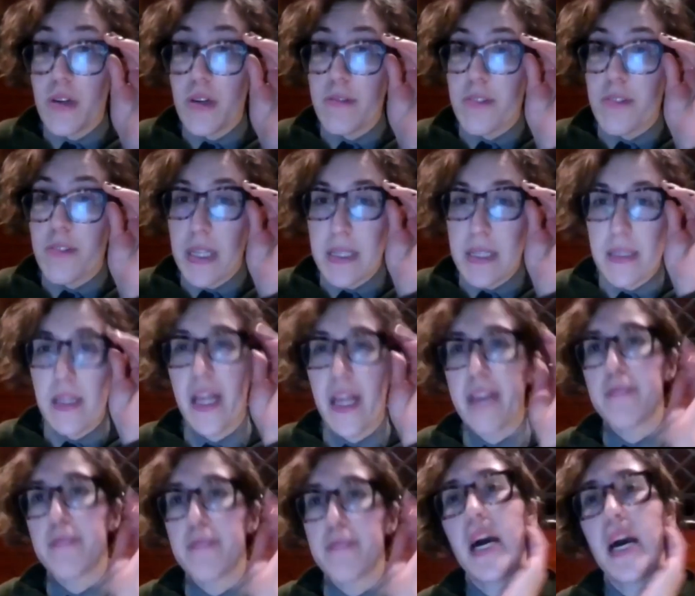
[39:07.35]
over his
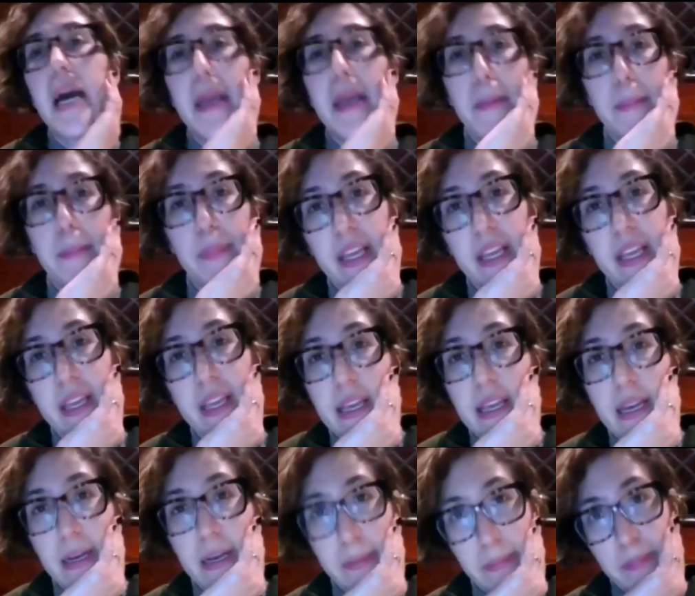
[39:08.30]
lifetime.
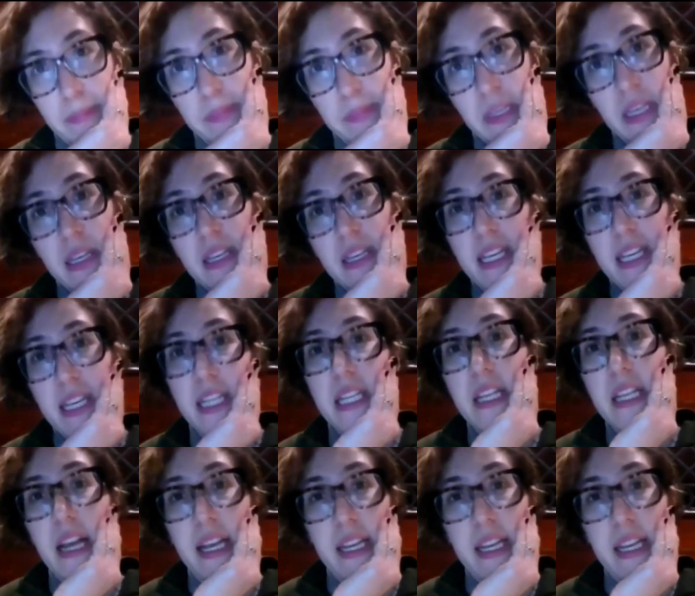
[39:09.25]
He um, he did